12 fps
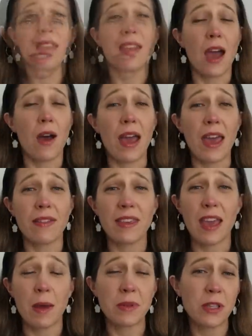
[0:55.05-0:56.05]
Now I had
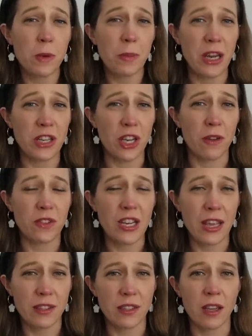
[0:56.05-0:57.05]
the absolute pleasure of
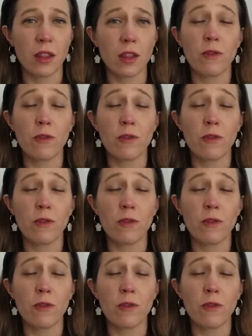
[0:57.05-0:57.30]
testing